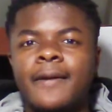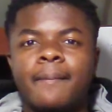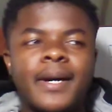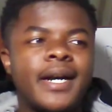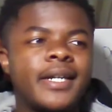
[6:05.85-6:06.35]

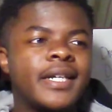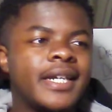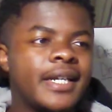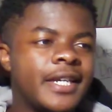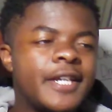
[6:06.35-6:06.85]
by
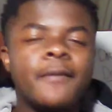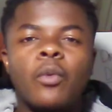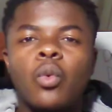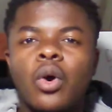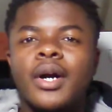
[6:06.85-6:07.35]

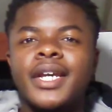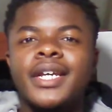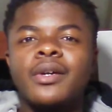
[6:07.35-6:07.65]
him walking